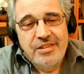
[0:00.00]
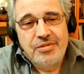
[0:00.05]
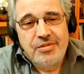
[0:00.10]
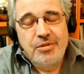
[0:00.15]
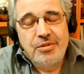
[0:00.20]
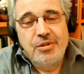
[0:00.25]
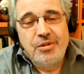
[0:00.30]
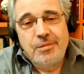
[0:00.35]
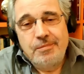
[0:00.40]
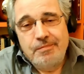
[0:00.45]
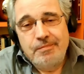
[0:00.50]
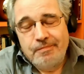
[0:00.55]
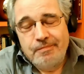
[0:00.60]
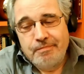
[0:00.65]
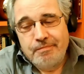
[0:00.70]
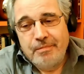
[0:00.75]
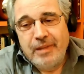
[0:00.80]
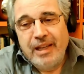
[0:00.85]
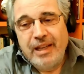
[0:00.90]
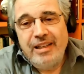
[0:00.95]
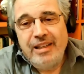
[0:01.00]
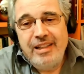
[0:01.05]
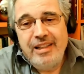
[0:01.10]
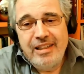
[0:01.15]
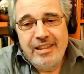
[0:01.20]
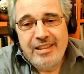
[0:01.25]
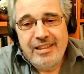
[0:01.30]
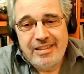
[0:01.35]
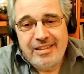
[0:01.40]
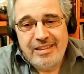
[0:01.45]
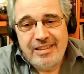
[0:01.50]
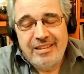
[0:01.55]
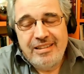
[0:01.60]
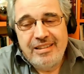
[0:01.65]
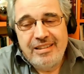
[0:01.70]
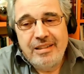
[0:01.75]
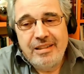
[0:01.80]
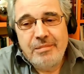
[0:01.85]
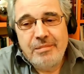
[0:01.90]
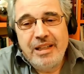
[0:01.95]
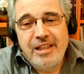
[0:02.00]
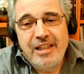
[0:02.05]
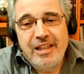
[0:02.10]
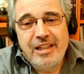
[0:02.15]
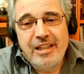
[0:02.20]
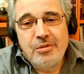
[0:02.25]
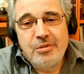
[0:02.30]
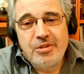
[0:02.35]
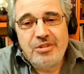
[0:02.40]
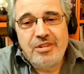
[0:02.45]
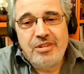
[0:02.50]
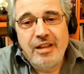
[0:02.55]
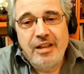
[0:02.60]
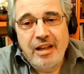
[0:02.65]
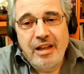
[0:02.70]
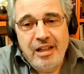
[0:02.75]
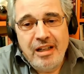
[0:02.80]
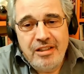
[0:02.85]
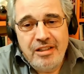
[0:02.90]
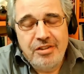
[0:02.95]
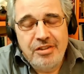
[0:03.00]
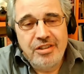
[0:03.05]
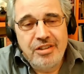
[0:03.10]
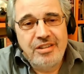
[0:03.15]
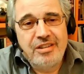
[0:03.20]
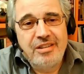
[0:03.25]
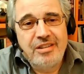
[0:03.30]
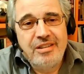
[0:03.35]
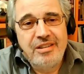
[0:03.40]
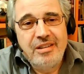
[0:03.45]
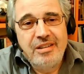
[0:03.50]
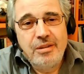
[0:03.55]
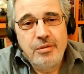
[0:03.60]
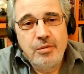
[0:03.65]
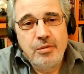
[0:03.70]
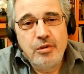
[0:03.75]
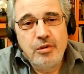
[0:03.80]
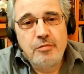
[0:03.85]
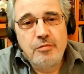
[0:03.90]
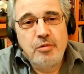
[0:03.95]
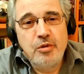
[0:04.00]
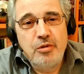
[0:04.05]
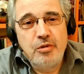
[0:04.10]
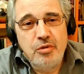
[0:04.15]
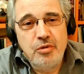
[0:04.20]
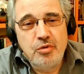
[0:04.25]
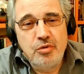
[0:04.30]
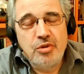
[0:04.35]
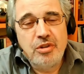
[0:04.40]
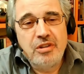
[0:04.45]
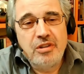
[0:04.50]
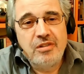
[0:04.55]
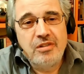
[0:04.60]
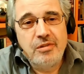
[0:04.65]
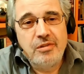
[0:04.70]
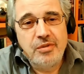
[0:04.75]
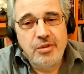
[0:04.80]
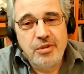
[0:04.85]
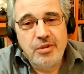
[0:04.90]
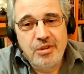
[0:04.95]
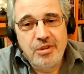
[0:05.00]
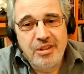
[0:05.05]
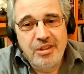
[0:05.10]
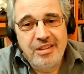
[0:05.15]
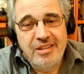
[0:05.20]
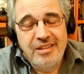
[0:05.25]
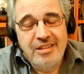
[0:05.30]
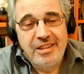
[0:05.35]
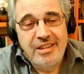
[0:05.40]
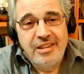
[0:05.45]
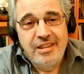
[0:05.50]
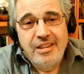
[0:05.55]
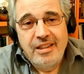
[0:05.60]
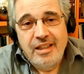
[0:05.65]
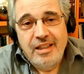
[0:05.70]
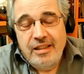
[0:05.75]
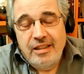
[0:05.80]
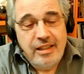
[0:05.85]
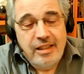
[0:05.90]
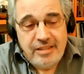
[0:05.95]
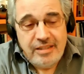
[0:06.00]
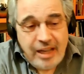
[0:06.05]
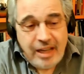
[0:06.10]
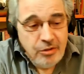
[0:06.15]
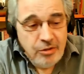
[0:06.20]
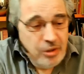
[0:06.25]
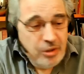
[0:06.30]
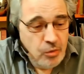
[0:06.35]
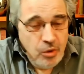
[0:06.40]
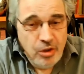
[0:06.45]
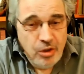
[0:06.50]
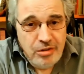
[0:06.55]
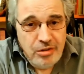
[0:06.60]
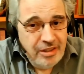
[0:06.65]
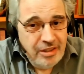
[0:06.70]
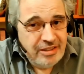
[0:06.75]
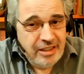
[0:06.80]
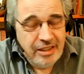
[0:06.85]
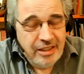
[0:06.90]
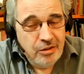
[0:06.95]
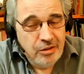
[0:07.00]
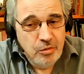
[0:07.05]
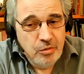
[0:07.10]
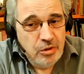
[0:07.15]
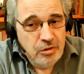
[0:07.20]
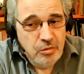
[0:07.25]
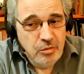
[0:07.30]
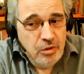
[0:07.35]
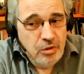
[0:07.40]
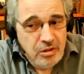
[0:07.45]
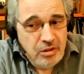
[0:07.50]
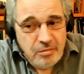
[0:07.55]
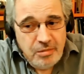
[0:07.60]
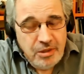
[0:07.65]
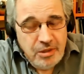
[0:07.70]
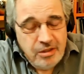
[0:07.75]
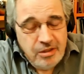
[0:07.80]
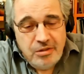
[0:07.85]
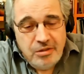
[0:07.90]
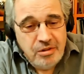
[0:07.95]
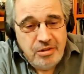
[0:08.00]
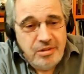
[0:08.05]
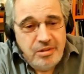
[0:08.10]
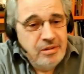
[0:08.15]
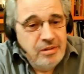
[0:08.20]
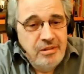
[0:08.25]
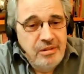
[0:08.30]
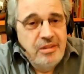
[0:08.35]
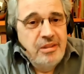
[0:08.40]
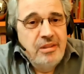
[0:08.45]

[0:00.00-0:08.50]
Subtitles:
For many years, America was the largest world producer of oil, and that's how they won the Second World War, because